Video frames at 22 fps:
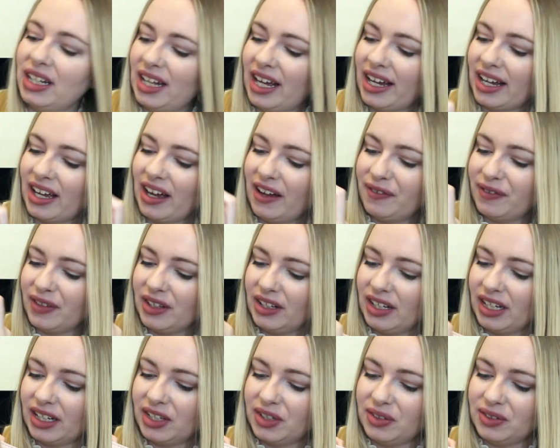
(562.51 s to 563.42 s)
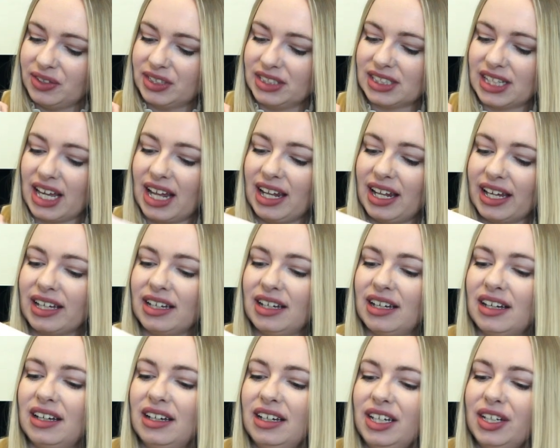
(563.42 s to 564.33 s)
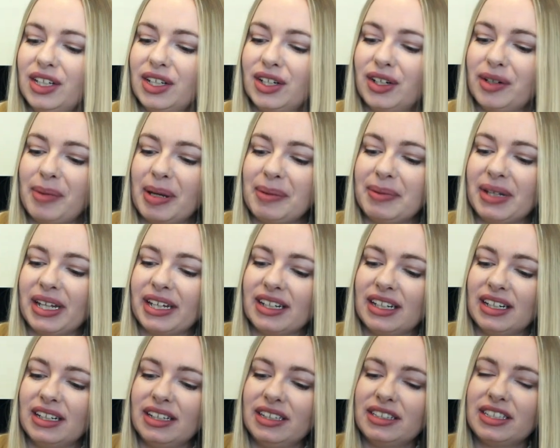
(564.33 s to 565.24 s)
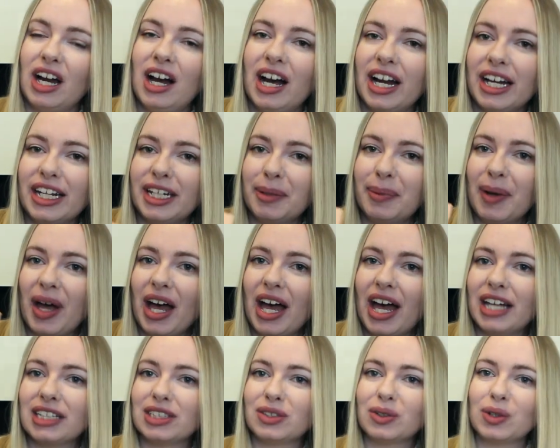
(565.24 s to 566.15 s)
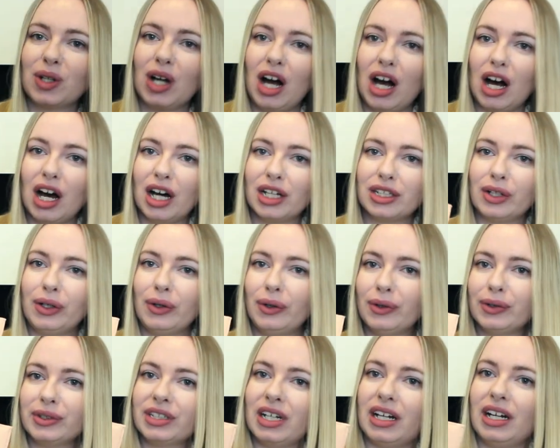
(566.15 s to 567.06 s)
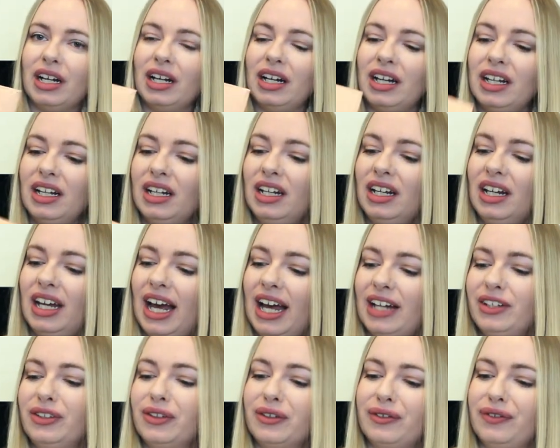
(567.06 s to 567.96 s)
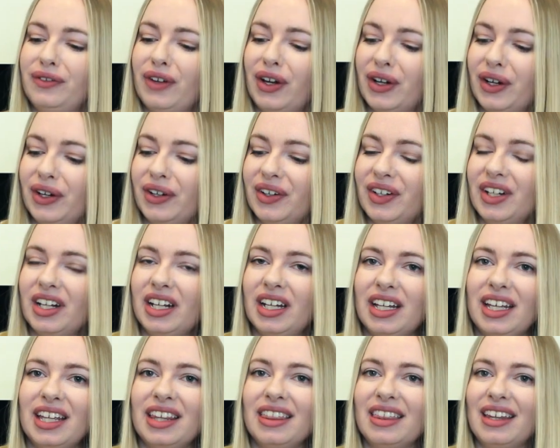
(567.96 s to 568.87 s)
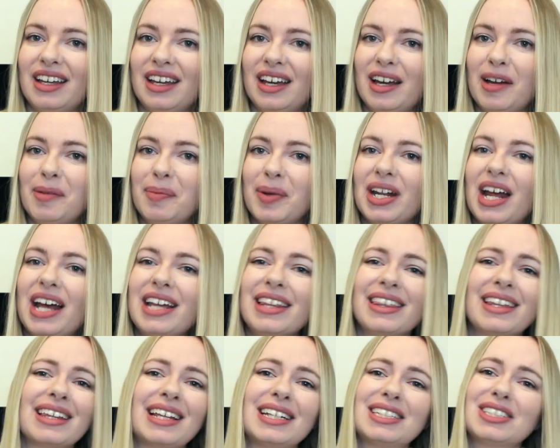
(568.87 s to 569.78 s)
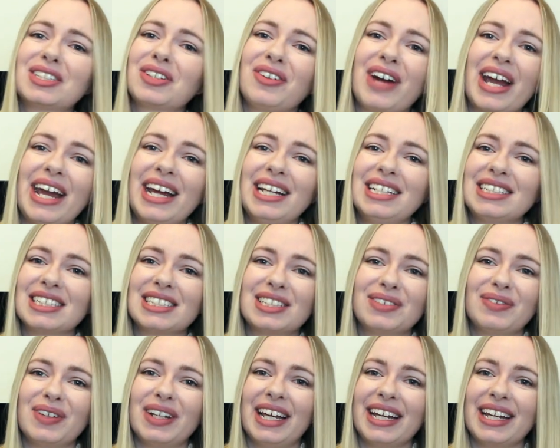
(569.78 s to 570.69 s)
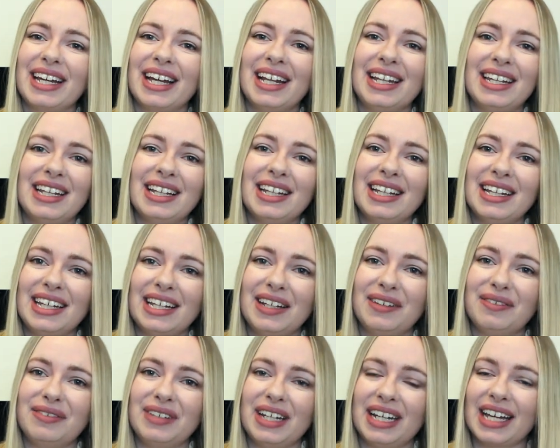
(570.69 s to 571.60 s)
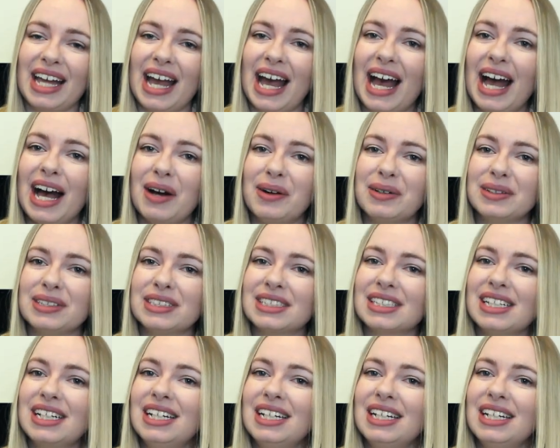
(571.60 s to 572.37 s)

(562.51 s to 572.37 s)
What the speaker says: Like, I feel like you'll just get like a, you know, maybe like a tiny purse or card holder and your phone in there, but I think that's great just for like a little evening out.